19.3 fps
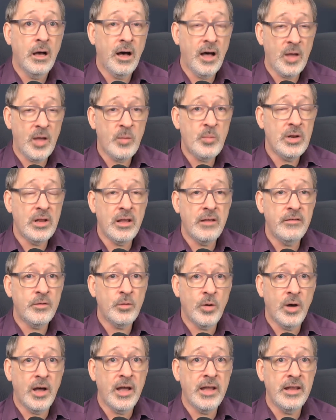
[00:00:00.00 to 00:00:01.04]
I believe,
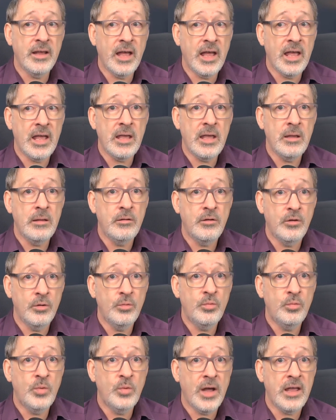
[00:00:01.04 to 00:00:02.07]
quite a
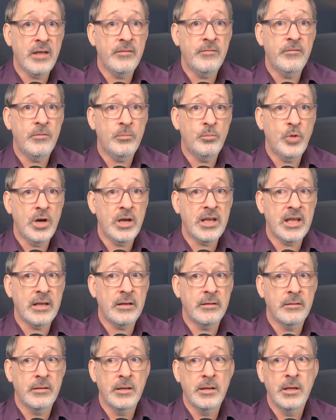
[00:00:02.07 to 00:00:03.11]
good way of
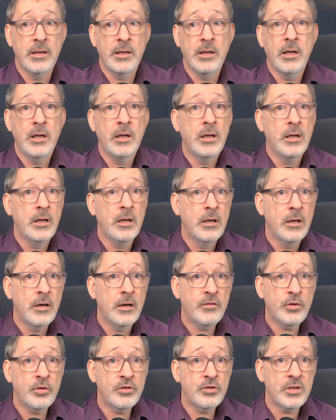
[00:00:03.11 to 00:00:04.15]
working.
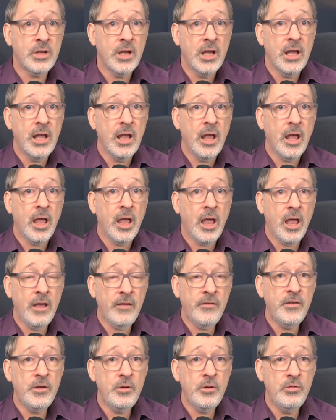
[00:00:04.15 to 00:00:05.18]
Of course,
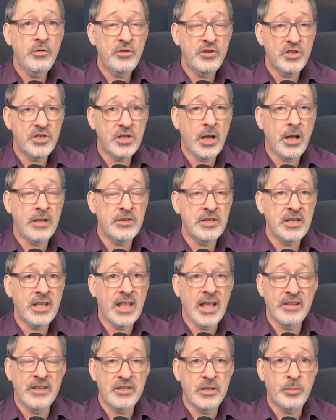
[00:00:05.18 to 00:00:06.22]
if you start to
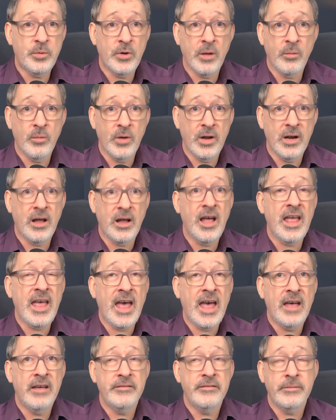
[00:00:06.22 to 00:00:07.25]
get to the point where I
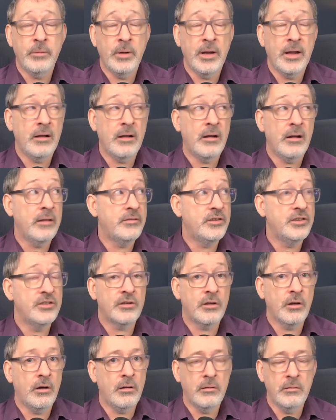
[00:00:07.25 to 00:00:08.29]
just
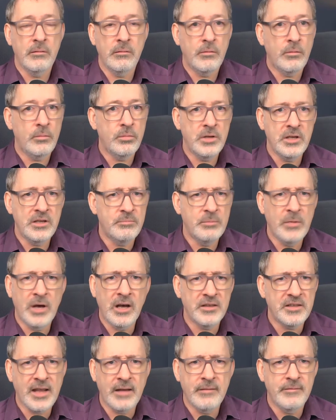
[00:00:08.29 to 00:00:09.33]
got all these
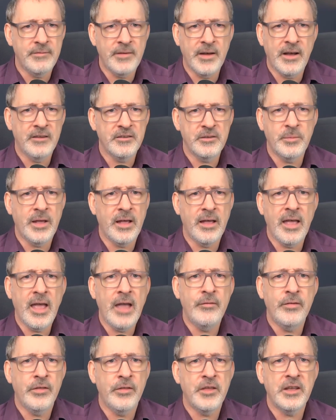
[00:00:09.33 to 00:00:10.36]
markdown files about
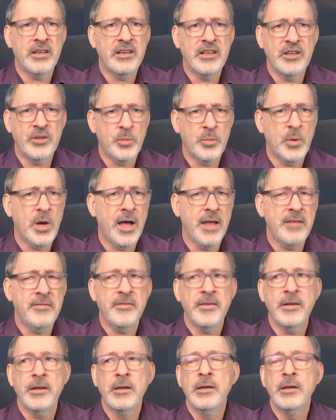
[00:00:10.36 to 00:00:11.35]
everything and his wife,